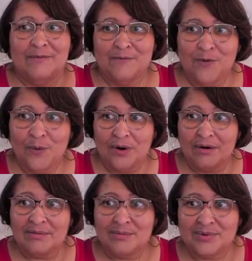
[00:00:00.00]

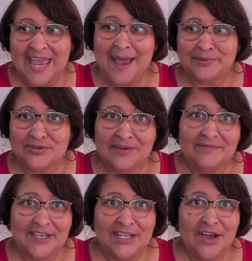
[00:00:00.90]
for capturing
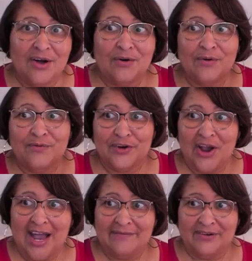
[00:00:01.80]
video for
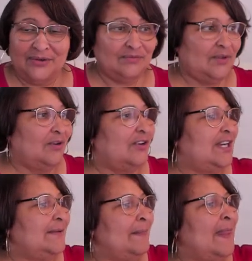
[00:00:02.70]
your iPhone, all
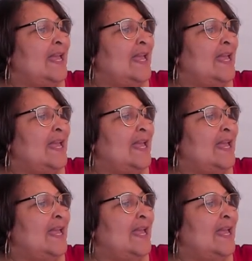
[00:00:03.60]
right?